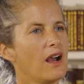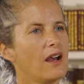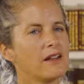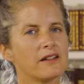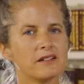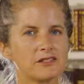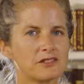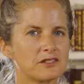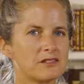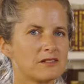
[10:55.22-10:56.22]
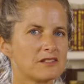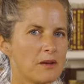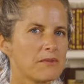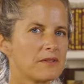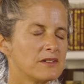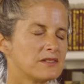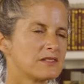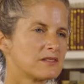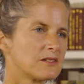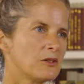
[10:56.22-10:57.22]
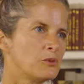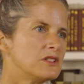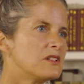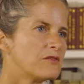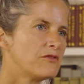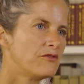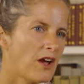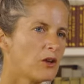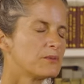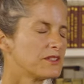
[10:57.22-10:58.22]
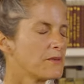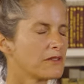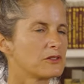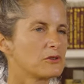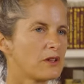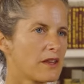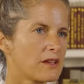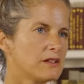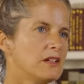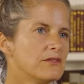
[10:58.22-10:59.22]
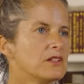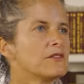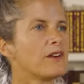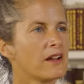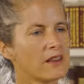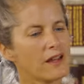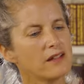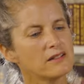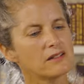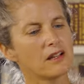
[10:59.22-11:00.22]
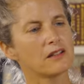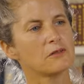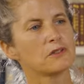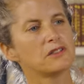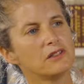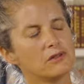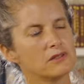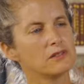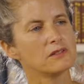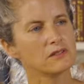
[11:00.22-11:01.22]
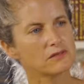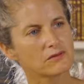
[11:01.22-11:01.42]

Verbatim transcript: And it's some, it's, uh, we develop something together. Even if I then take the material and